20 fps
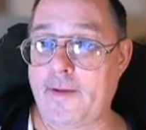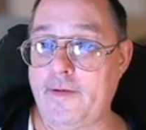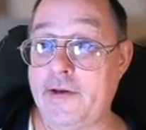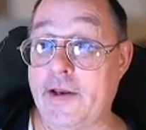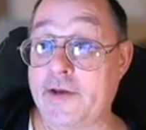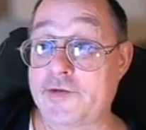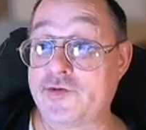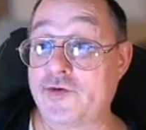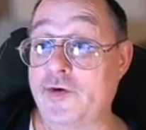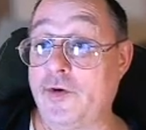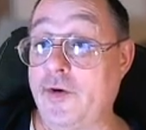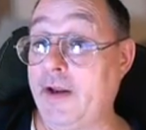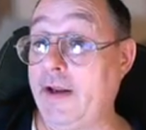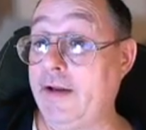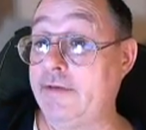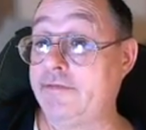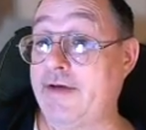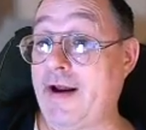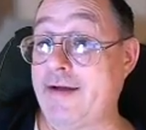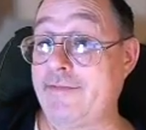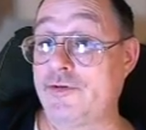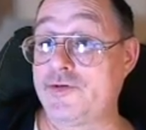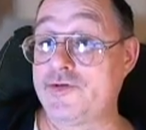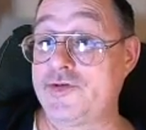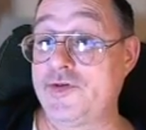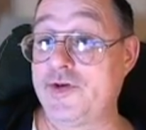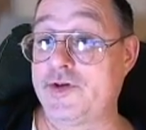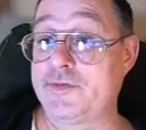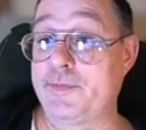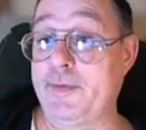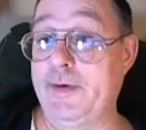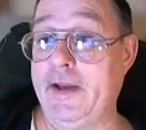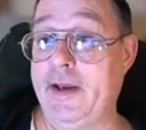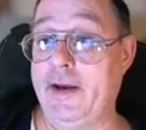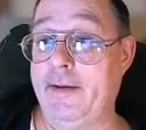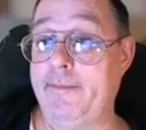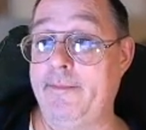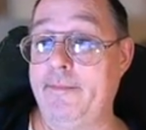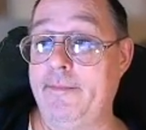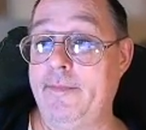yesterday at 5.06
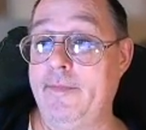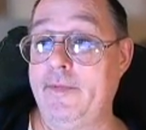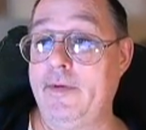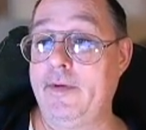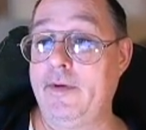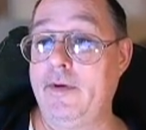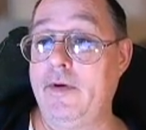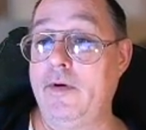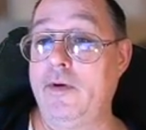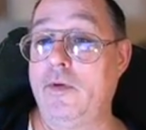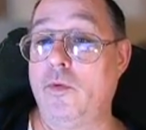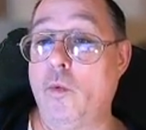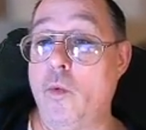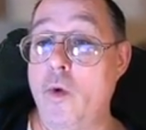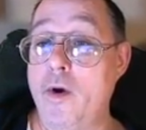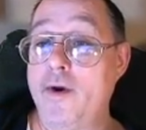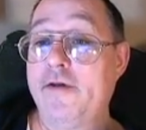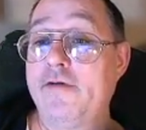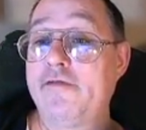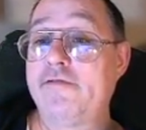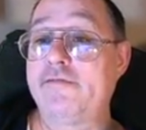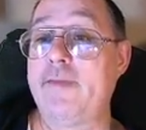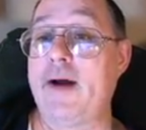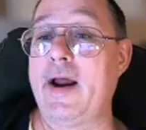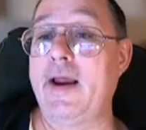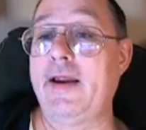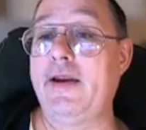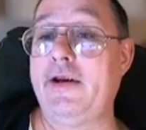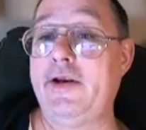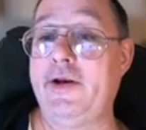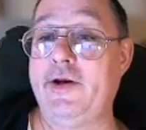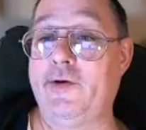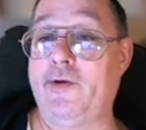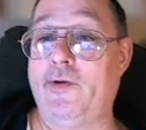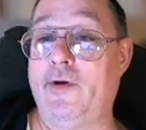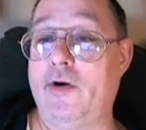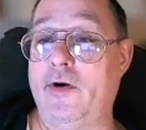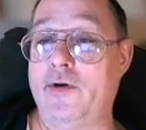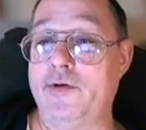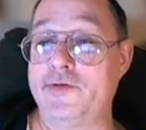p.m., one of my
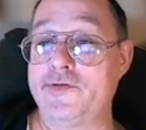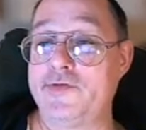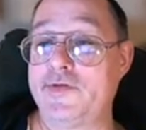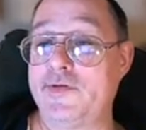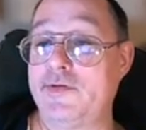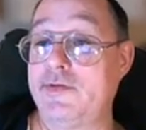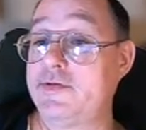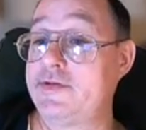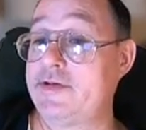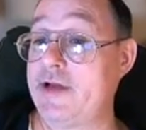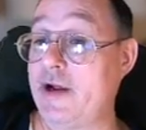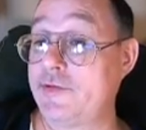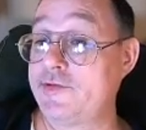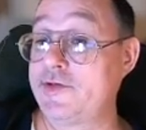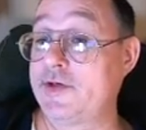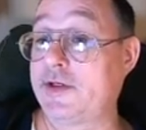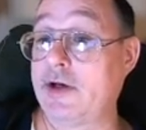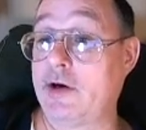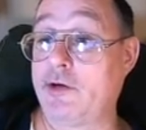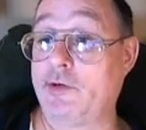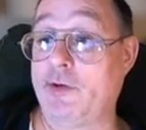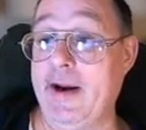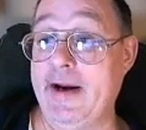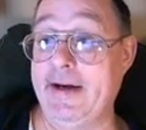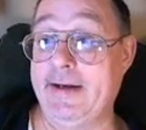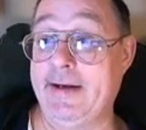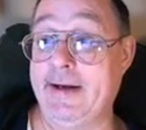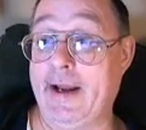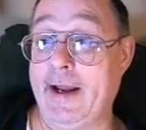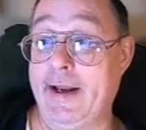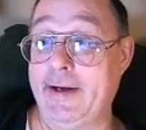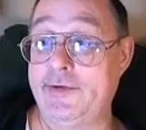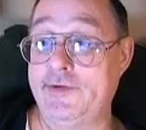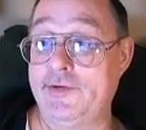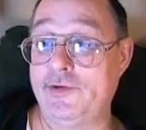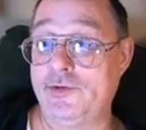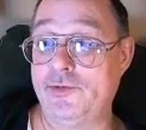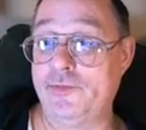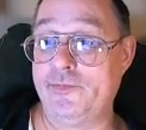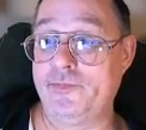heroes, sounds like a great guy
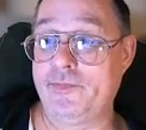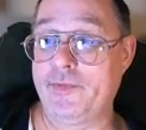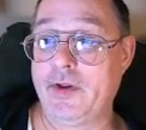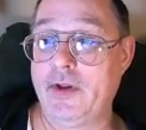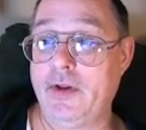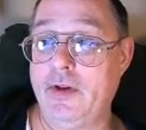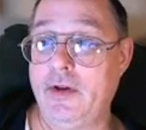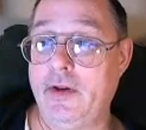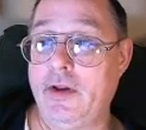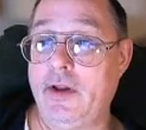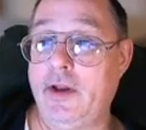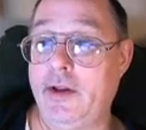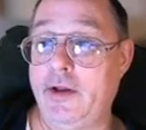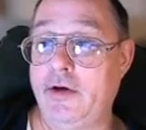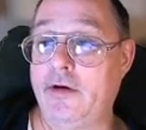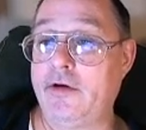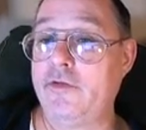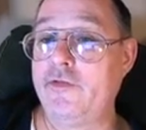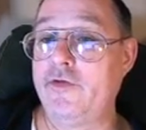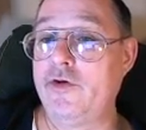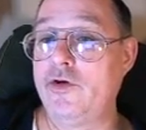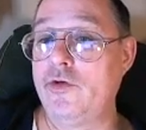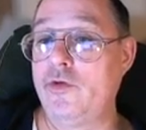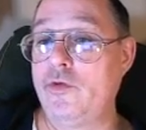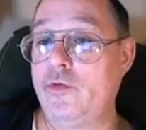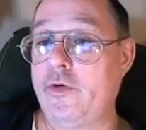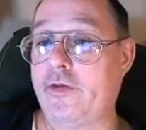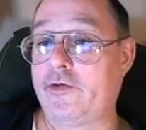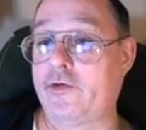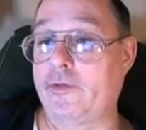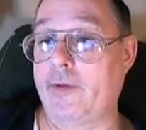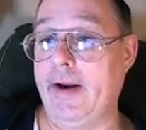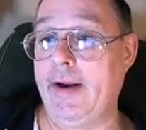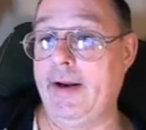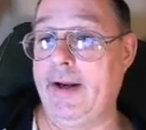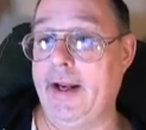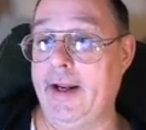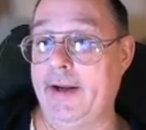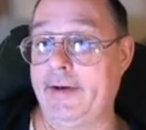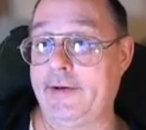too, interview with
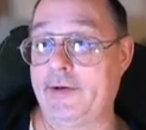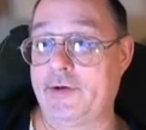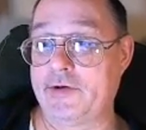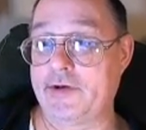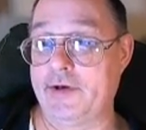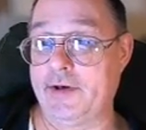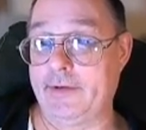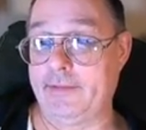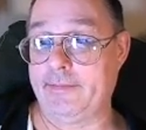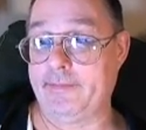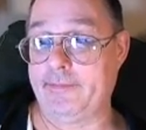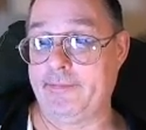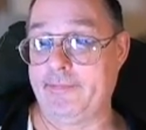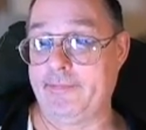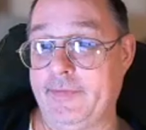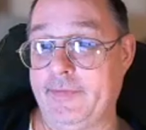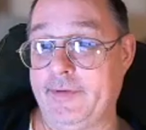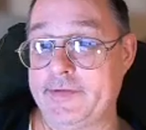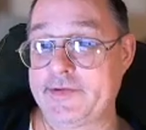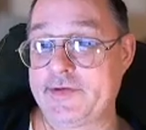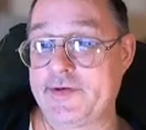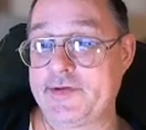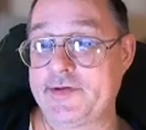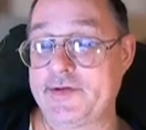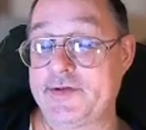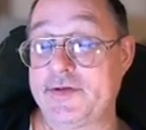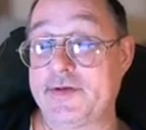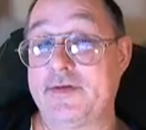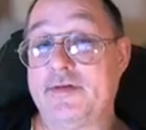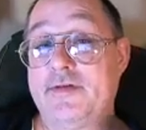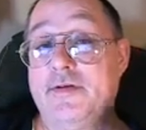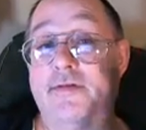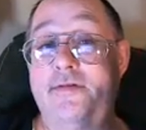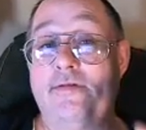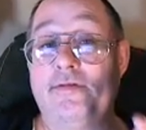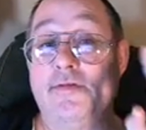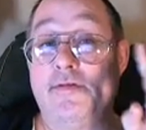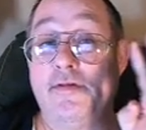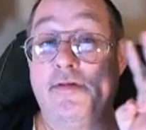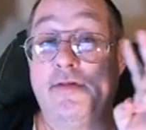Craig Anderton. This is
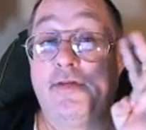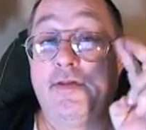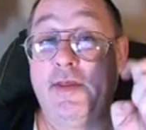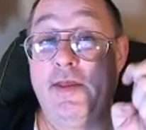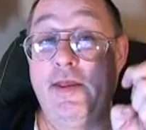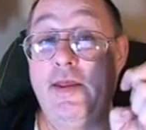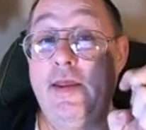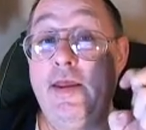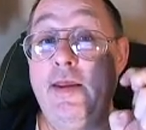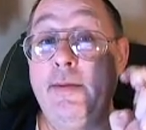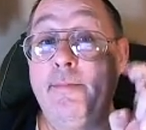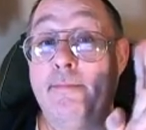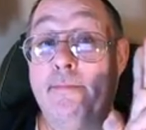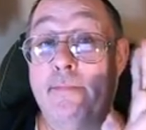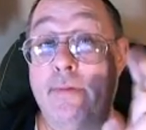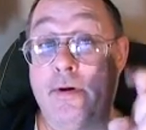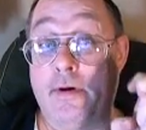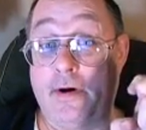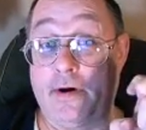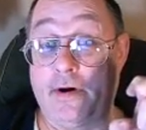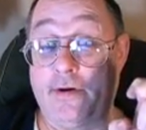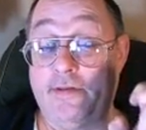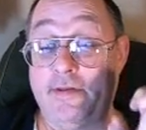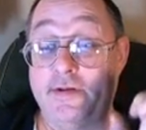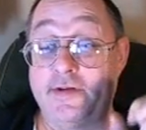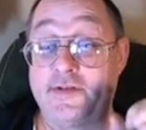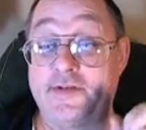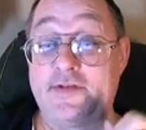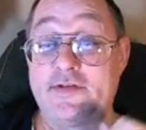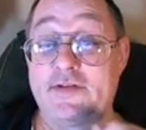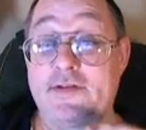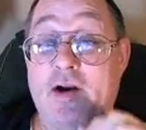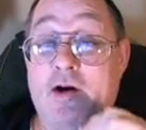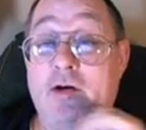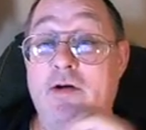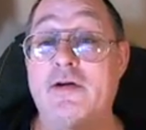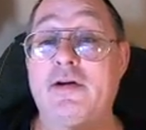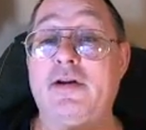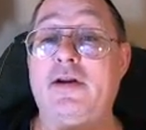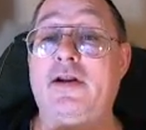the book. This
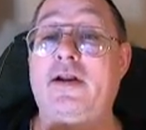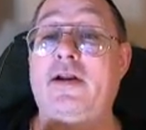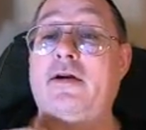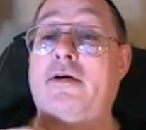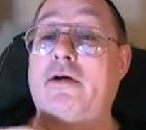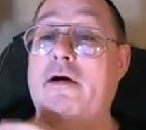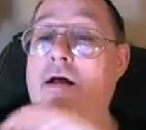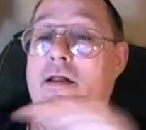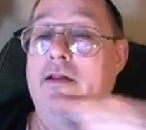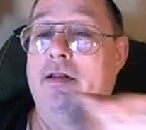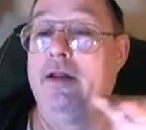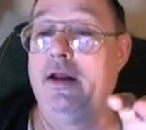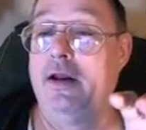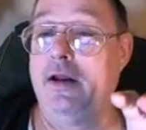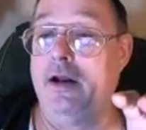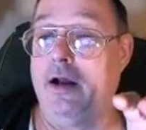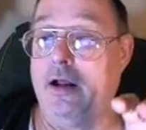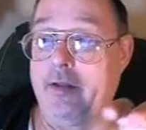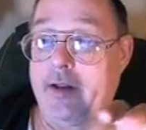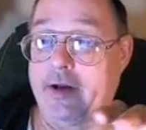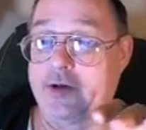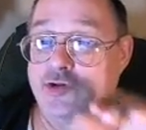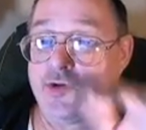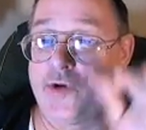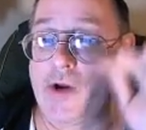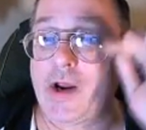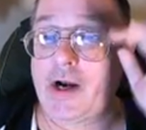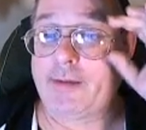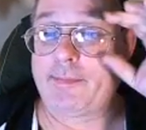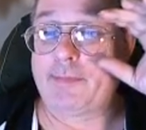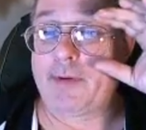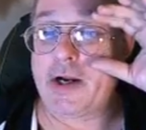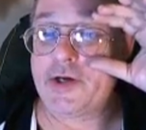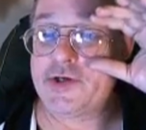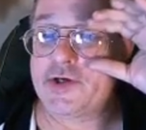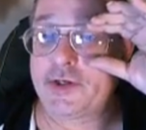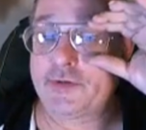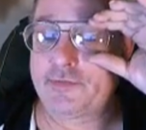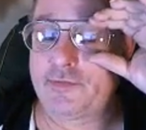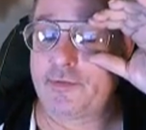started it all. Electronic
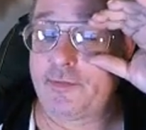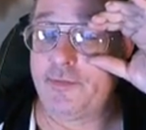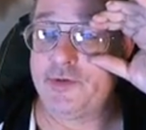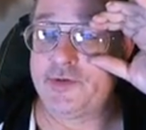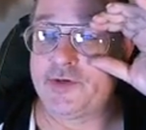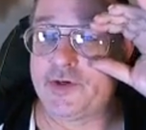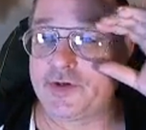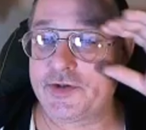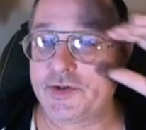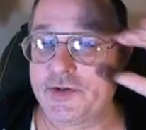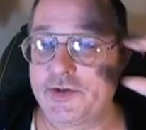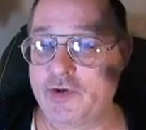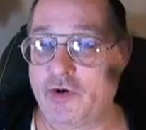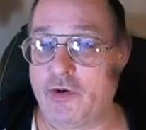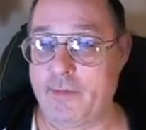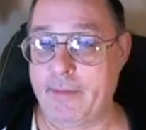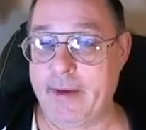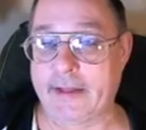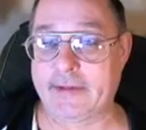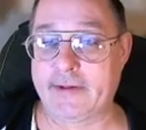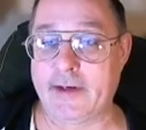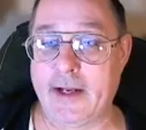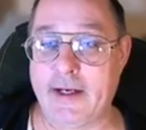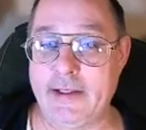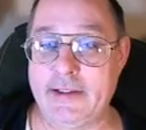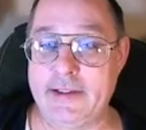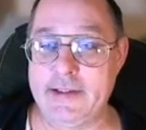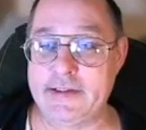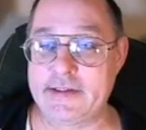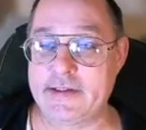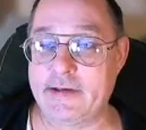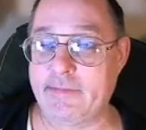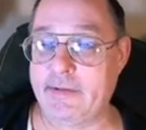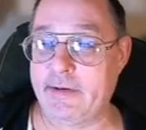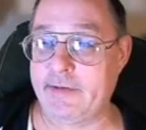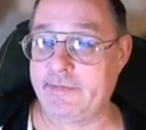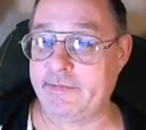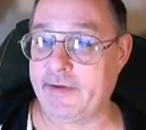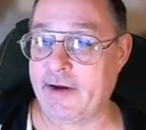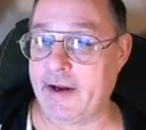Projects for Musicians going back to
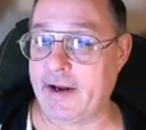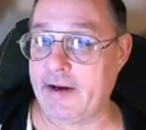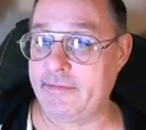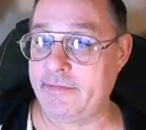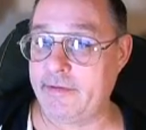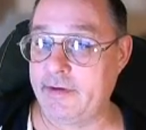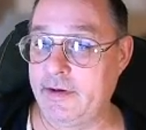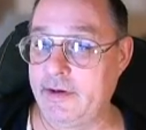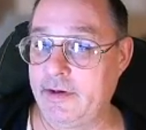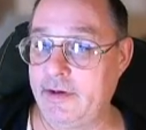1975.